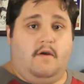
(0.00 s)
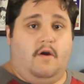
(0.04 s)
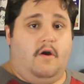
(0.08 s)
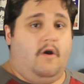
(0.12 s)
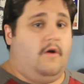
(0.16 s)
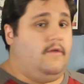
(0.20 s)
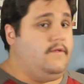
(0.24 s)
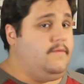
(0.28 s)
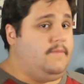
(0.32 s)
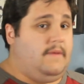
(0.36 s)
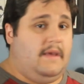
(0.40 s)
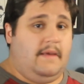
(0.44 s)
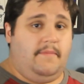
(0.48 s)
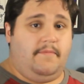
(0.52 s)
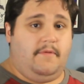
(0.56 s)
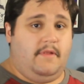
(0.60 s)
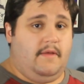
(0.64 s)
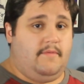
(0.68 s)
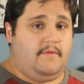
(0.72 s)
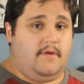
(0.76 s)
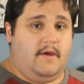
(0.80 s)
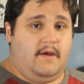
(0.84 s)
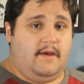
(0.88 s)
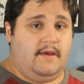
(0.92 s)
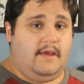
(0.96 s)
All the people
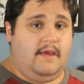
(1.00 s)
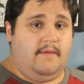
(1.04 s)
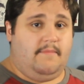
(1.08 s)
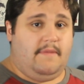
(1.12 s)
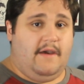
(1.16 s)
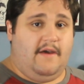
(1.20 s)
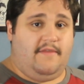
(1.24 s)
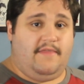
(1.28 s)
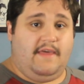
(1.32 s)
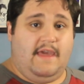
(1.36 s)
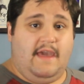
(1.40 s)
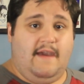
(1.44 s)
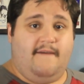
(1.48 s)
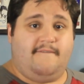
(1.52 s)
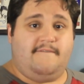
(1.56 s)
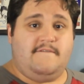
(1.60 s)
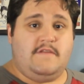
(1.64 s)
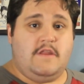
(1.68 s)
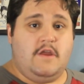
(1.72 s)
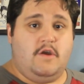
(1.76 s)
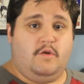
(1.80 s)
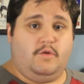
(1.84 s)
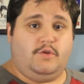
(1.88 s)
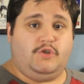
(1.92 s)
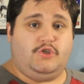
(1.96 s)
I'm talking about, they have
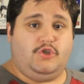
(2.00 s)
no